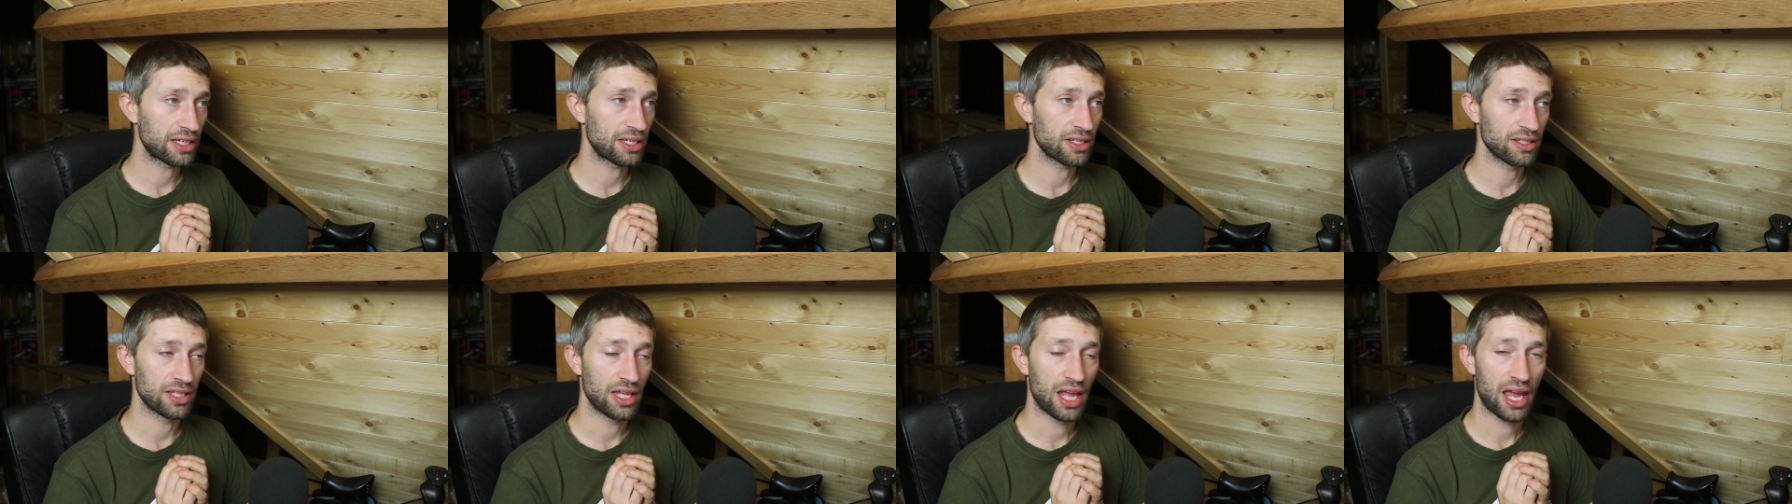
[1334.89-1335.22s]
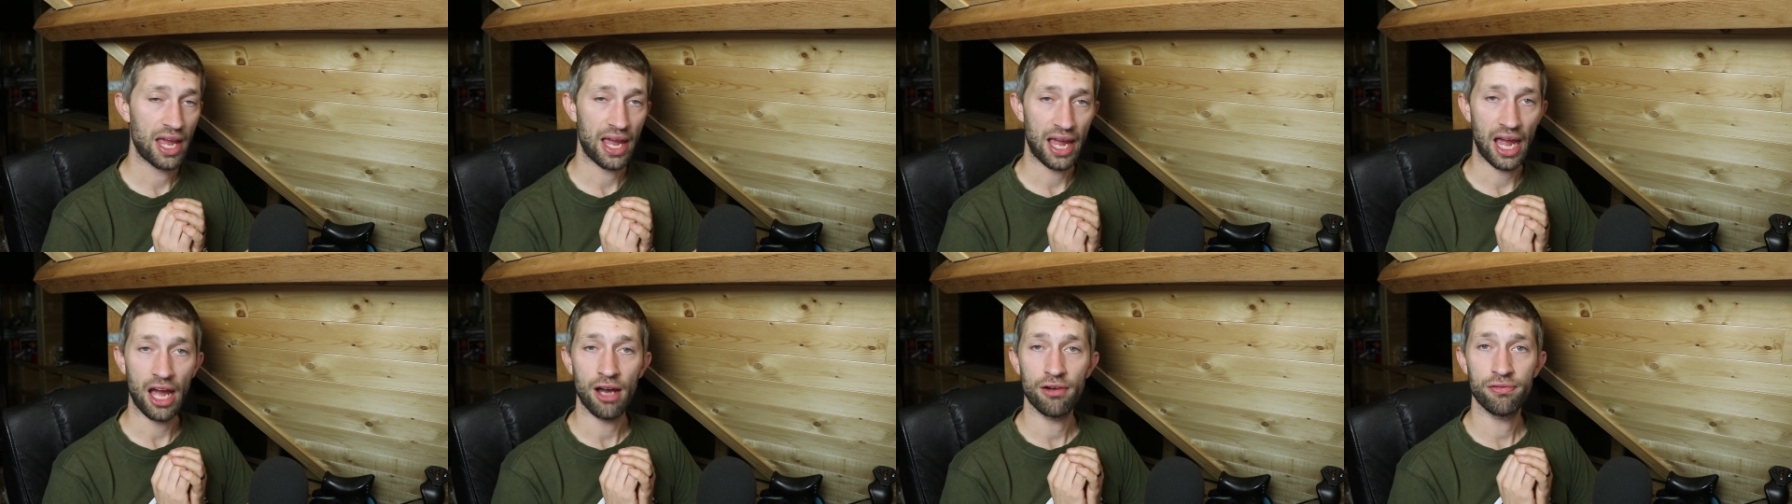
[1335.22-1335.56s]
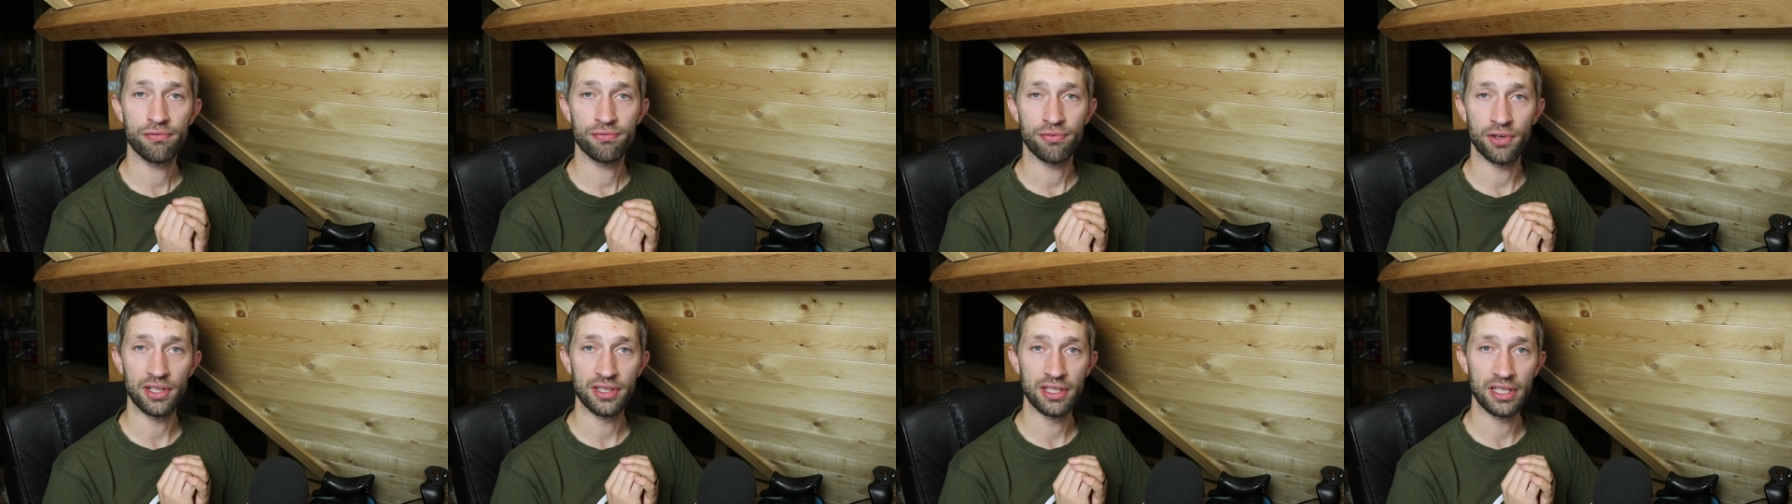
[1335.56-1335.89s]
can have
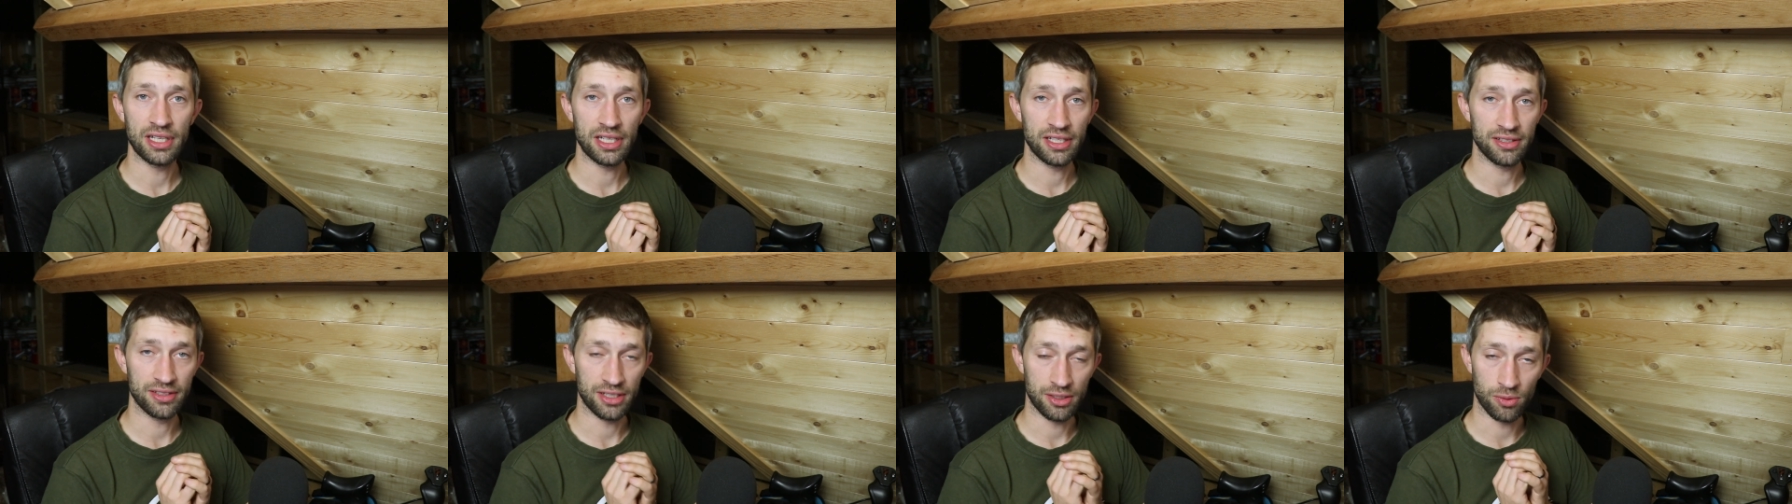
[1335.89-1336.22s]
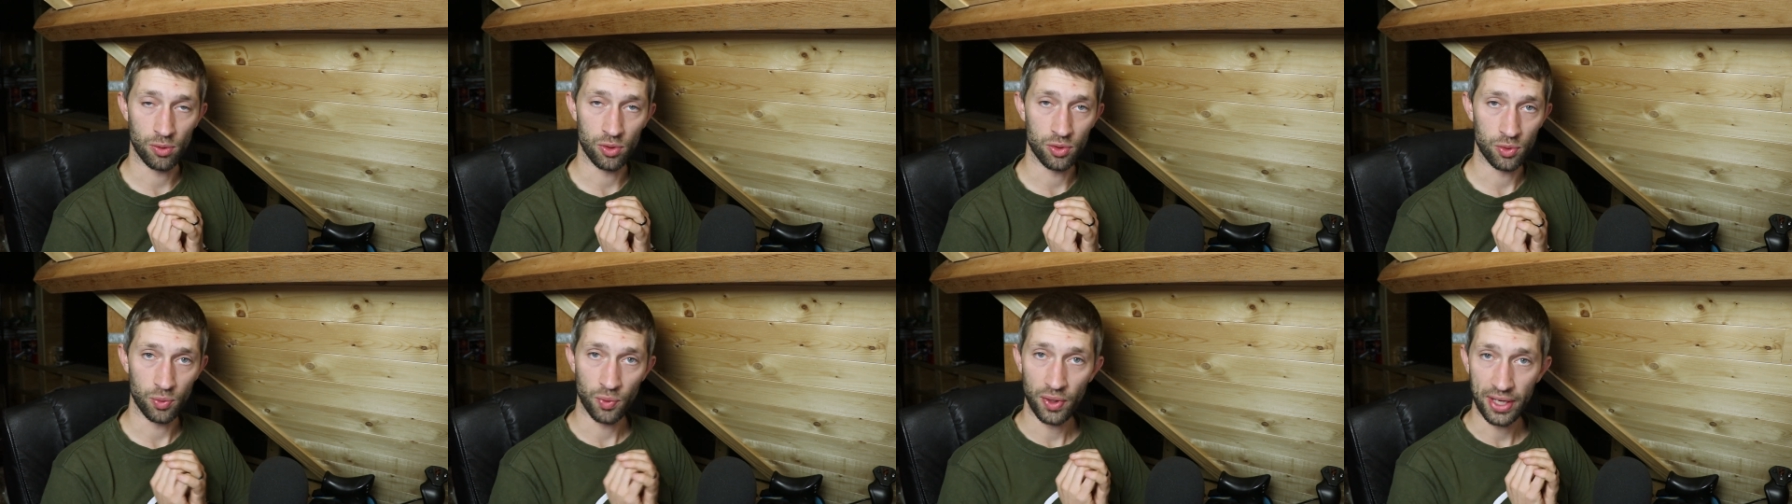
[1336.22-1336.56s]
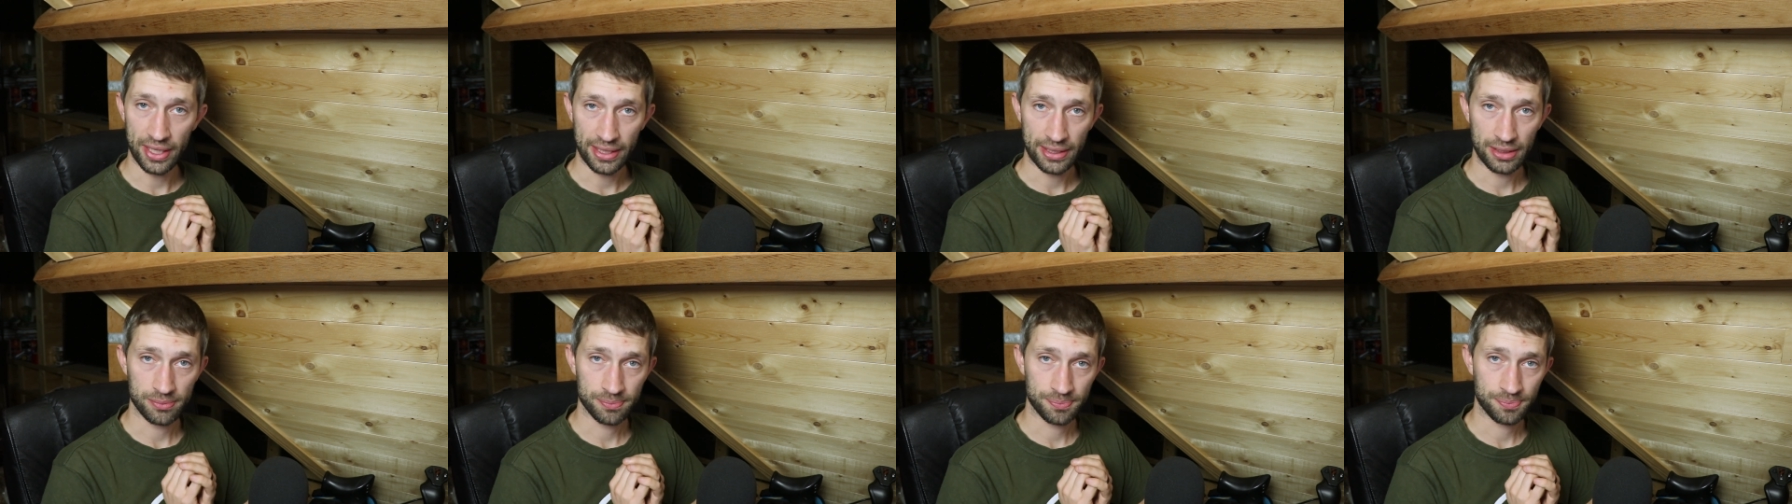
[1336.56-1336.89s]
fun in their own
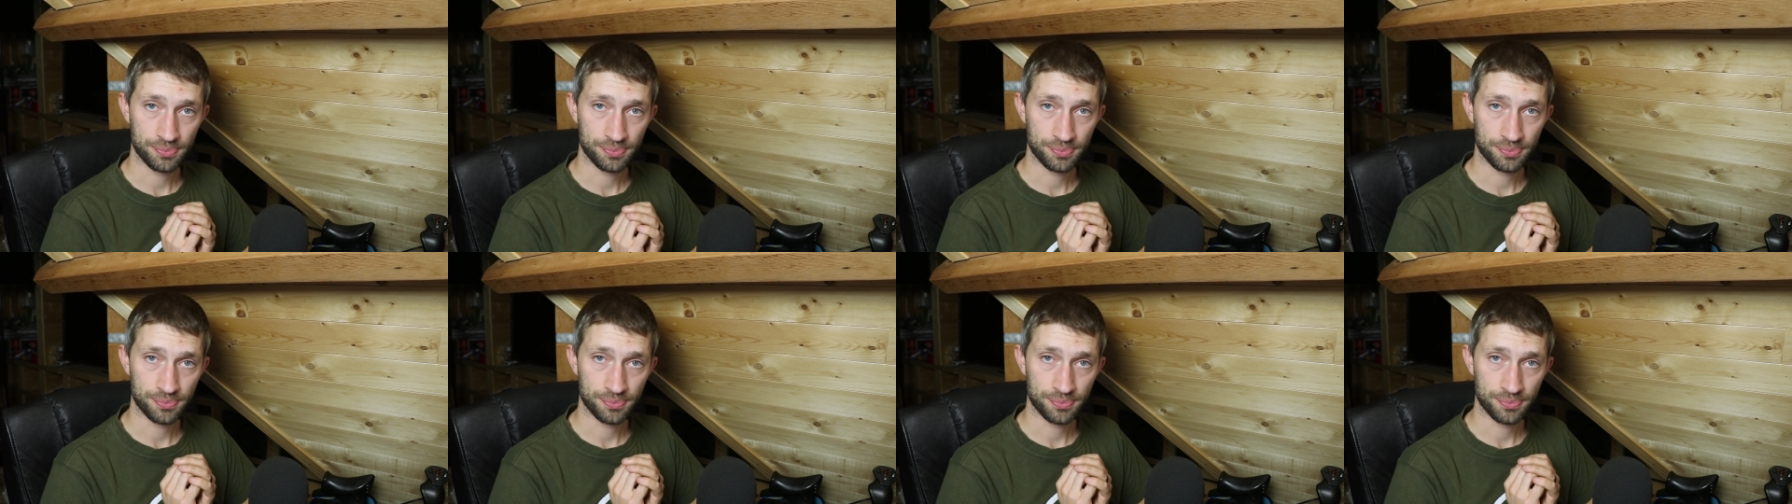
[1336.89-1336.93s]
way.